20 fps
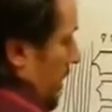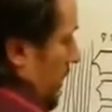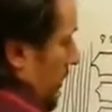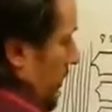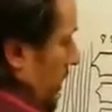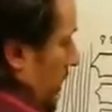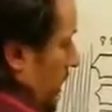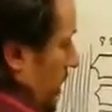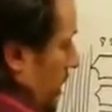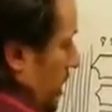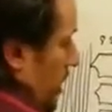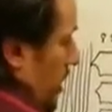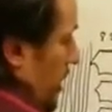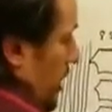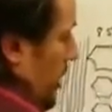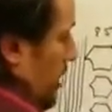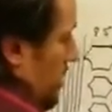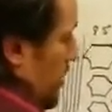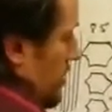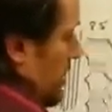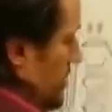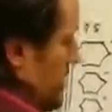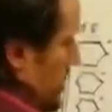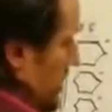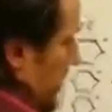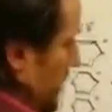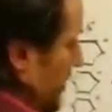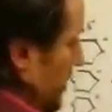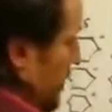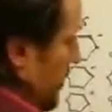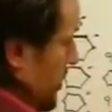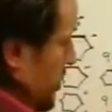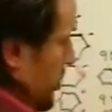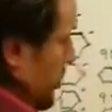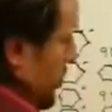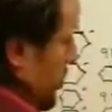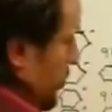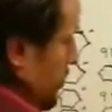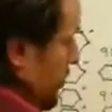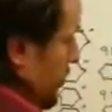and they are
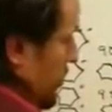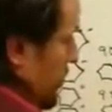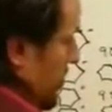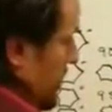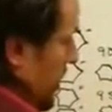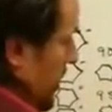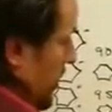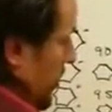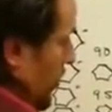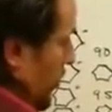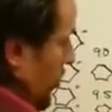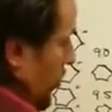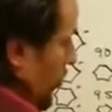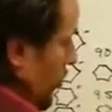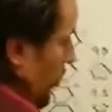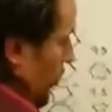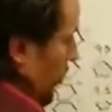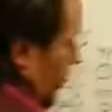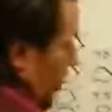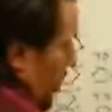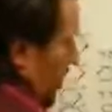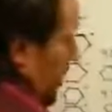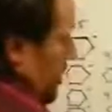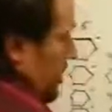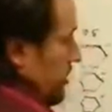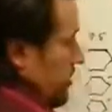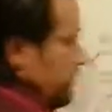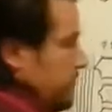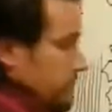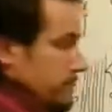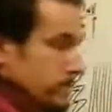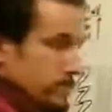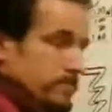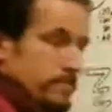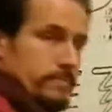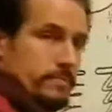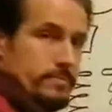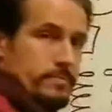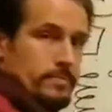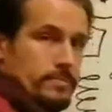72% water,
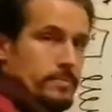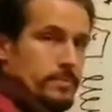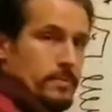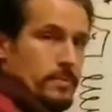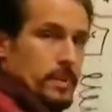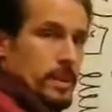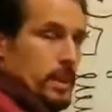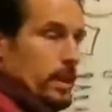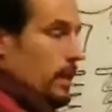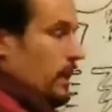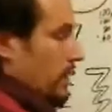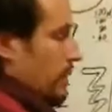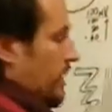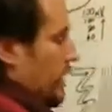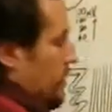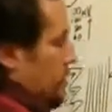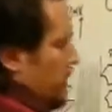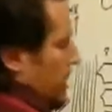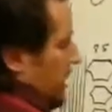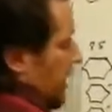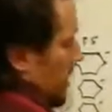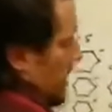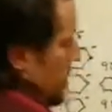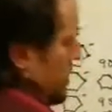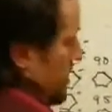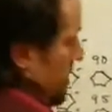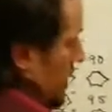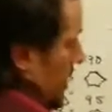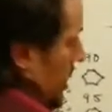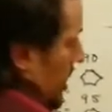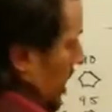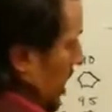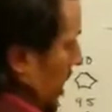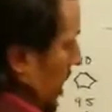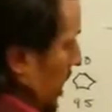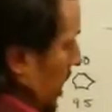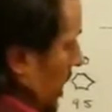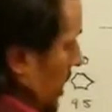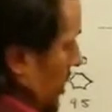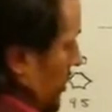that means
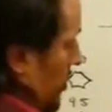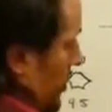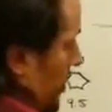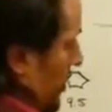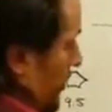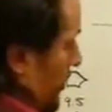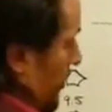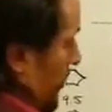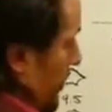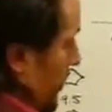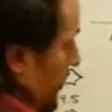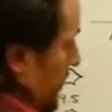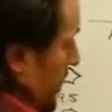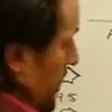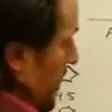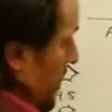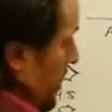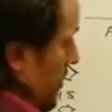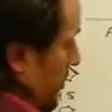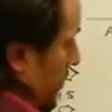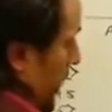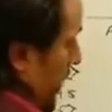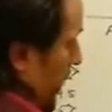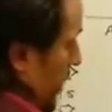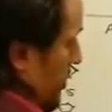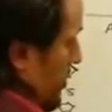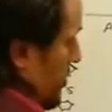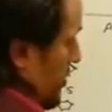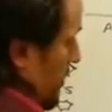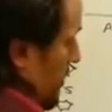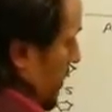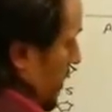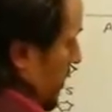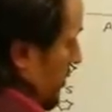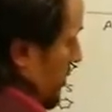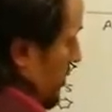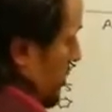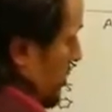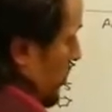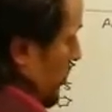115 pounds of
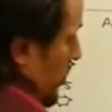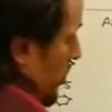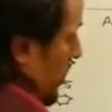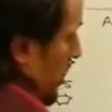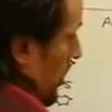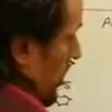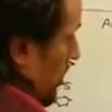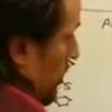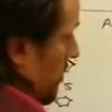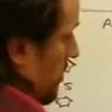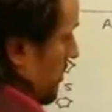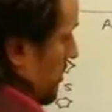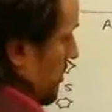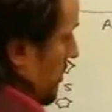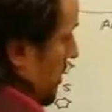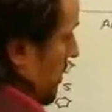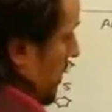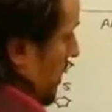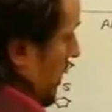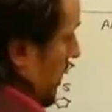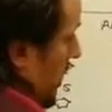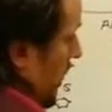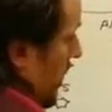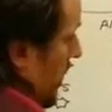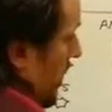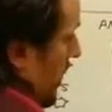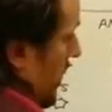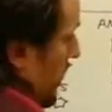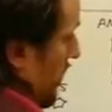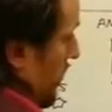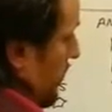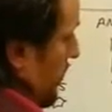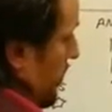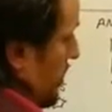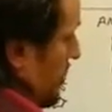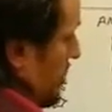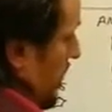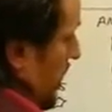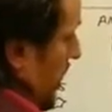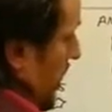them is water. If
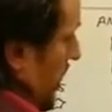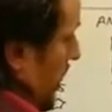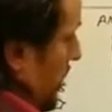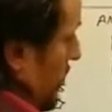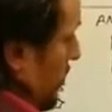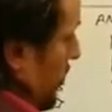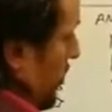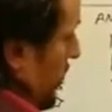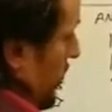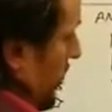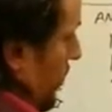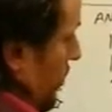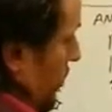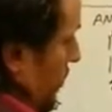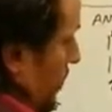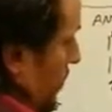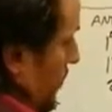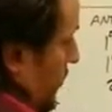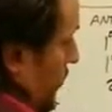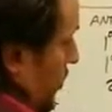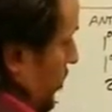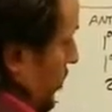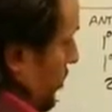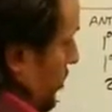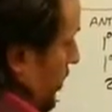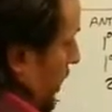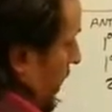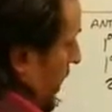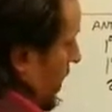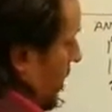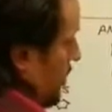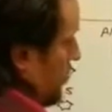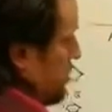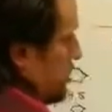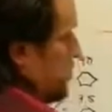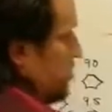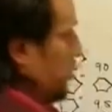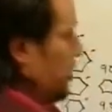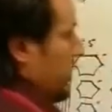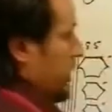there's 8.34
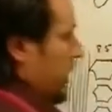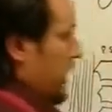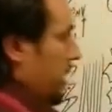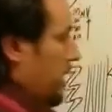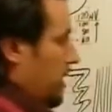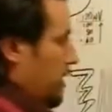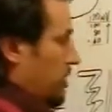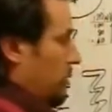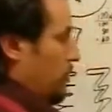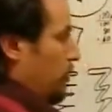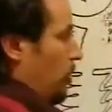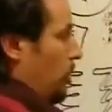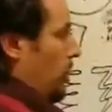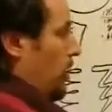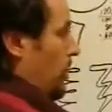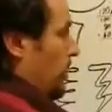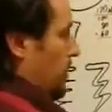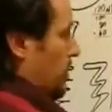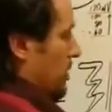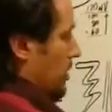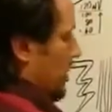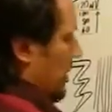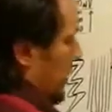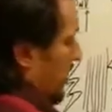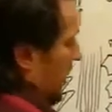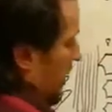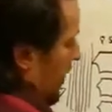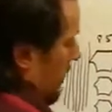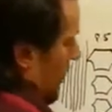pounds per gallon of water,